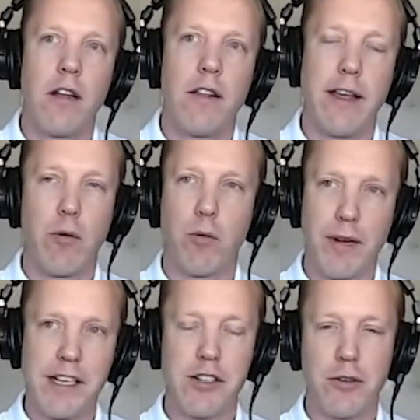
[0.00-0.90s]
they will
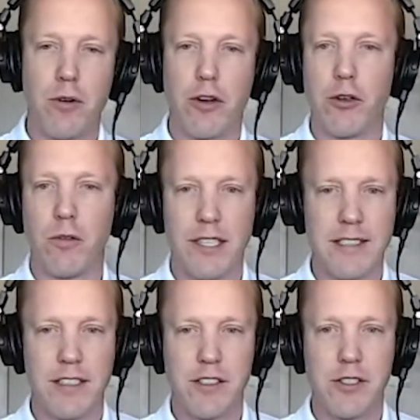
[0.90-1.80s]
read you, or you'll
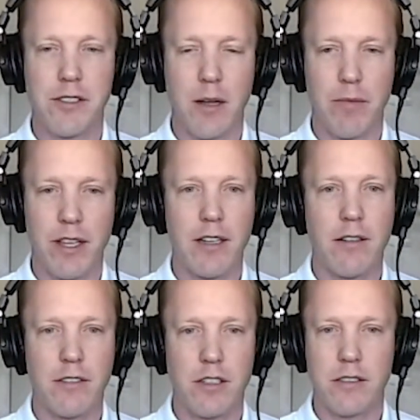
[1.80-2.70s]
listen to something,
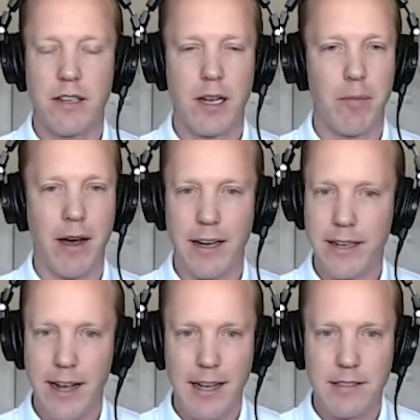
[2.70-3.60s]
just like a
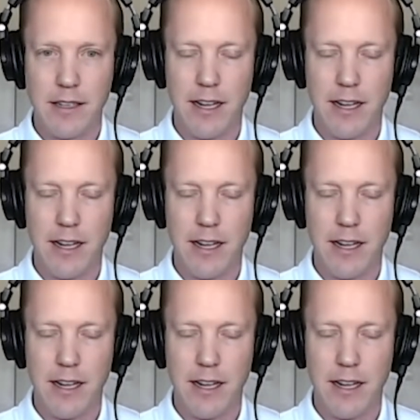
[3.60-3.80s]
podcast,